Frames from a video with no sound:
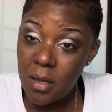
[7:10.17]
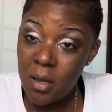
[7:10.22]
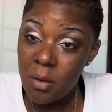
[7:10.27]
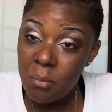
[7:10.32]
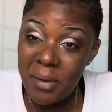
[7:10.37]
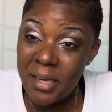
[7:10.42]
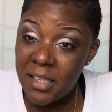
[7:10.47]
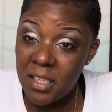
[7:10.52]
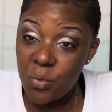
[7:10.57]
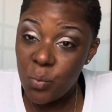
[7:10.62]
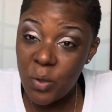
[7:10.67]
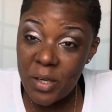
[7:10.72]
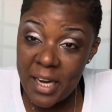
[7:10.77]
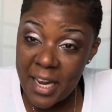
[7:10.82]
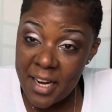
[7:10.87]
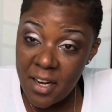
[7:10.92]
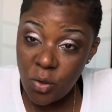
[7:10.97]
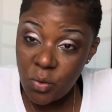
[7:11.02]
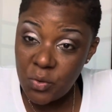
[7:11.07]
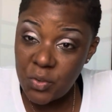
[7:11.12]
meaning when
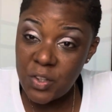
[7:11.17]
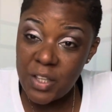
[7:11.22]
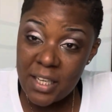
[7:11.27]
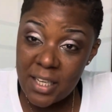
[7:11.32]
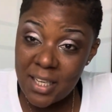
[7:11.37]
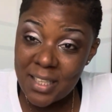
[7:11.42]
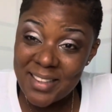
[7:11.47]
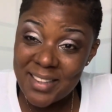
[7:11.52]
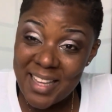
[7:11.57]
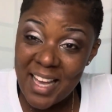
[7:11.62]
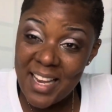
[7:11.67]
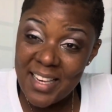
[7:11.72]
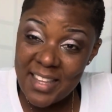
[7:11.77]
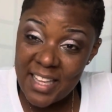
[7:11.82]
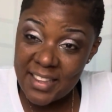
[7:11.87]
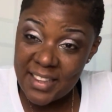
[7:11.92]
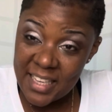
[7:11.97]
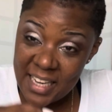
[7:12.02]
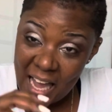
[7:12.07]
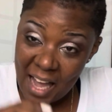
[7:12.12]
they don't think that
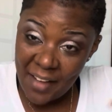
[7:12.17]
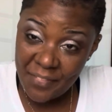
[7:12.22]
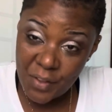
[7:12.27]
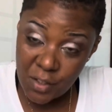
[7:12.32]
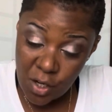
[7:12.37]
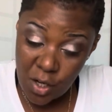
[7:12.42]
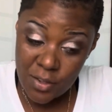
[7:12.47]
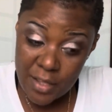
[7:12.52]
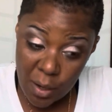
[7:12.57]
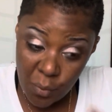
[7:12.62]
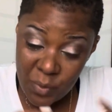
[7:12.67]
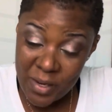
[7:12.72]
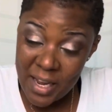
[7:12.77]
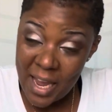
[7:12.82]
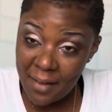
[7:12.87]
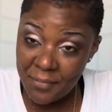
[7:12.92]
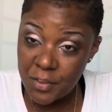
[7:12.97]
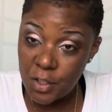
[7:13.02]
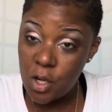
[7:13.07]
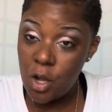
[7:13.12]
that they have to that we
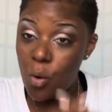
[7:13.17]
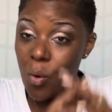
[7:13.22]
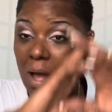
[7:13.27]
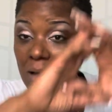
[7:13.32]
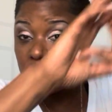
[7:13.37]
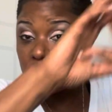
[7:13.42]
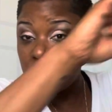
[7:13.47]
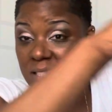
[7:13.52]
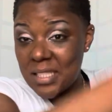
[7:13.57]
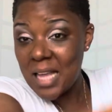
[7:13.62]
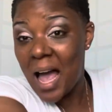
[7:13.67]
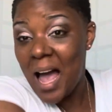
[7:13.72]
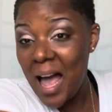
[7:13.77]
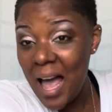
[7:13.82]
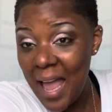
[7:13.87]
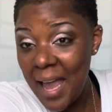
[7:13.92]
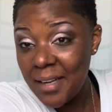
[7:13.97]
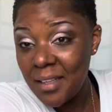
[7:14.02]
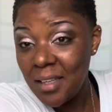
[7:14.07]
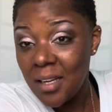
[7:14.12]
have to go
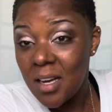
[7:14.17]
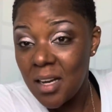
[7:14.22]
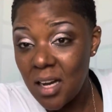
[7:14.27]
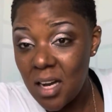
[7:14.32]
outside